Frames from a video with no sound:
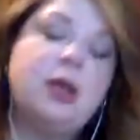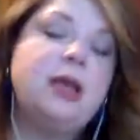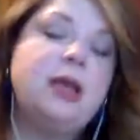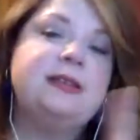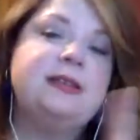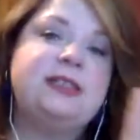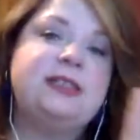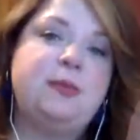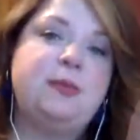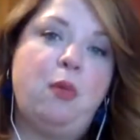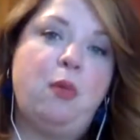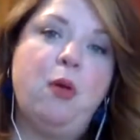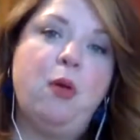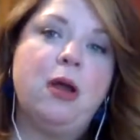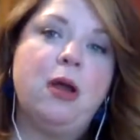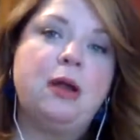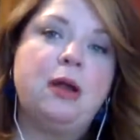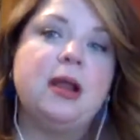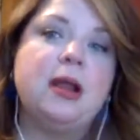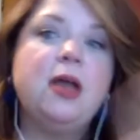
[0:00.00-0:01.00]
your
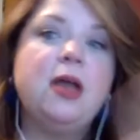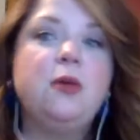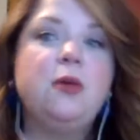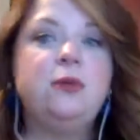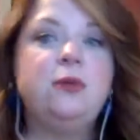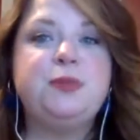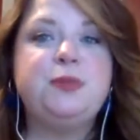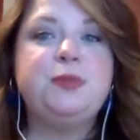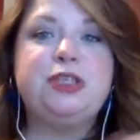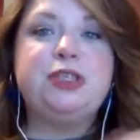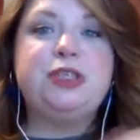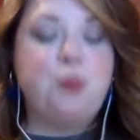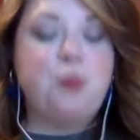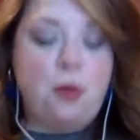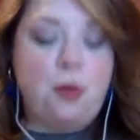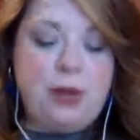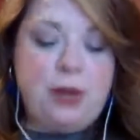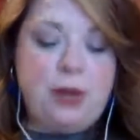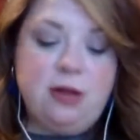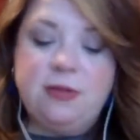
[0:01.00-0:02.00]
support, which
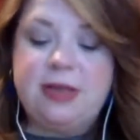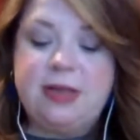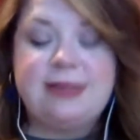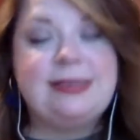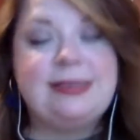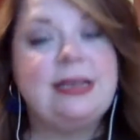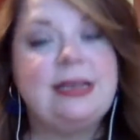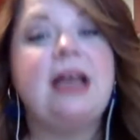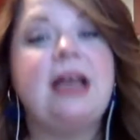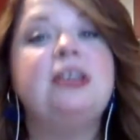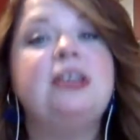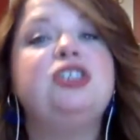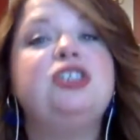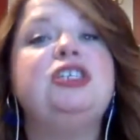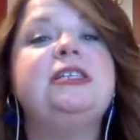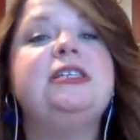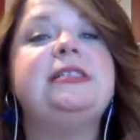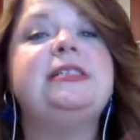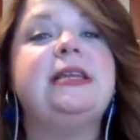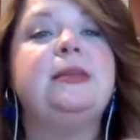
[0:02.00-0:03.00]
means you won't hear this. And
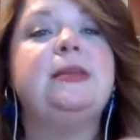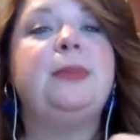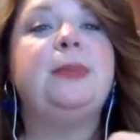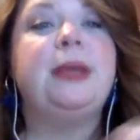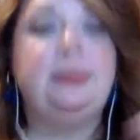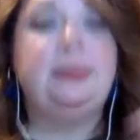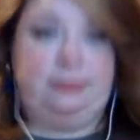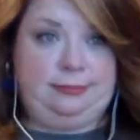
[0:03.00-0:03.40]
guys, she's dead to